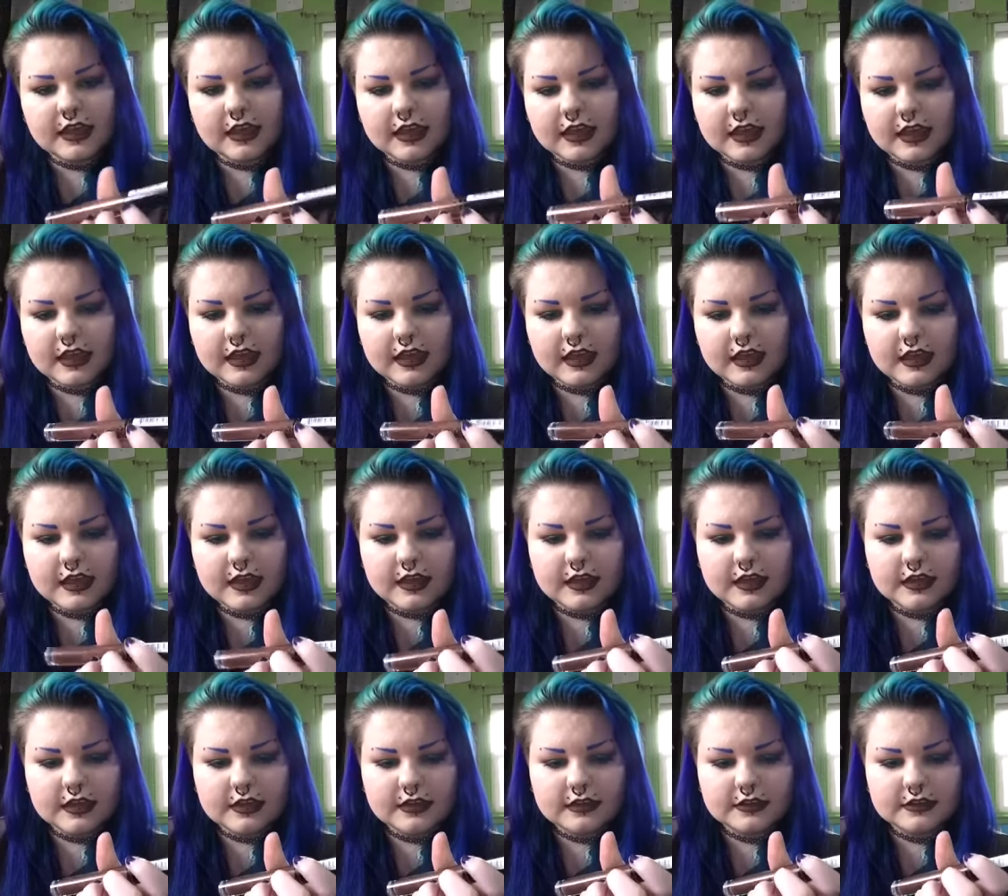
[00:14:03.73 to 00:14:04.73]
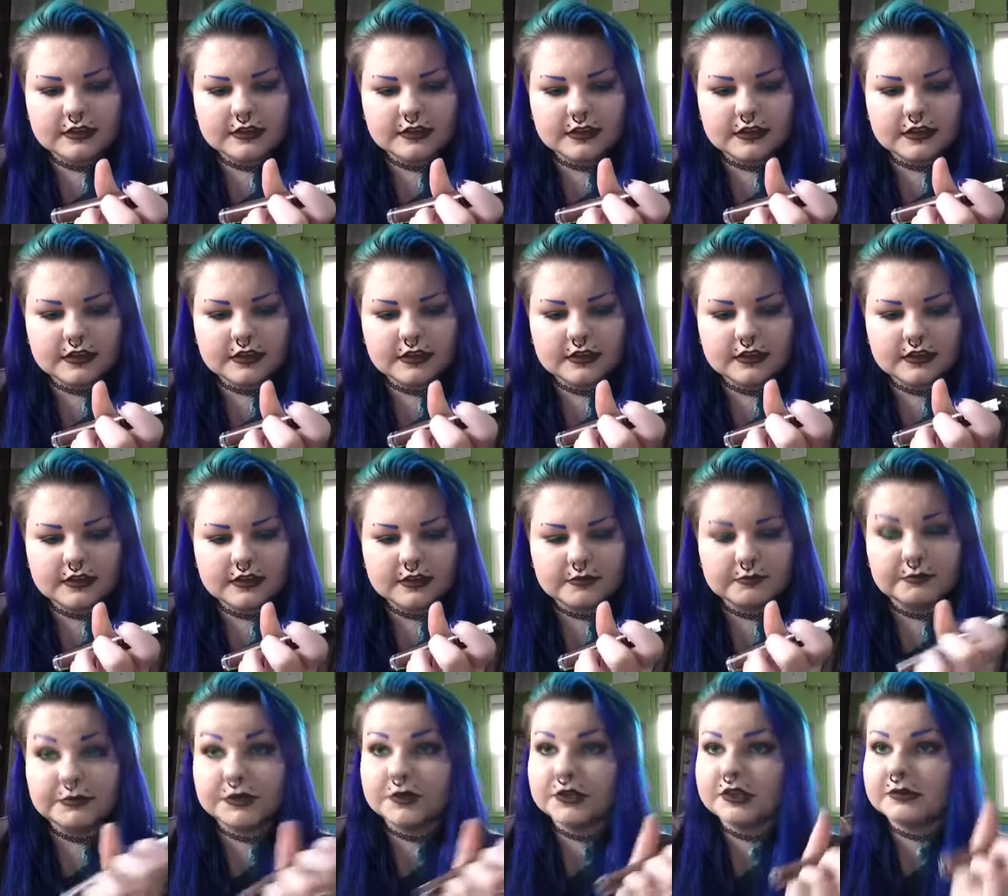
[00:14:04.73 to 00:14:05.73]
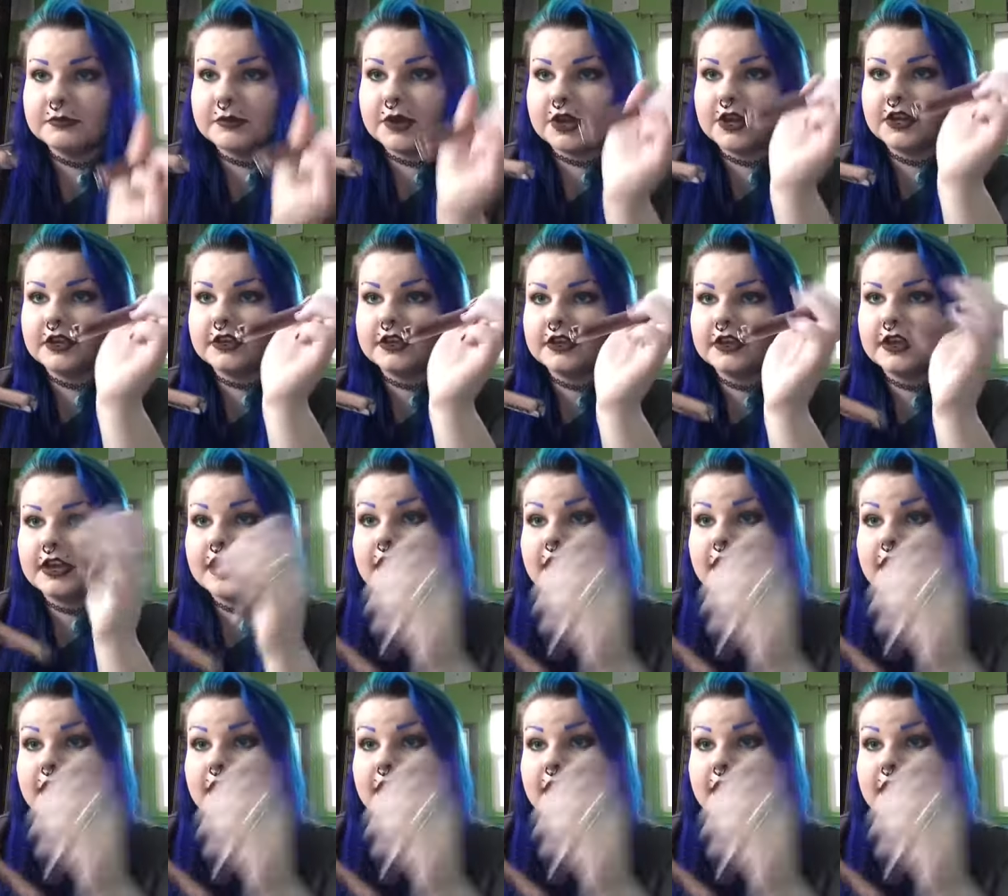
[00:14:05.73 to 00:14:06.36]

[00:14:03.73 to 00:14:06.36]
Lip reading: and Beauty Mark.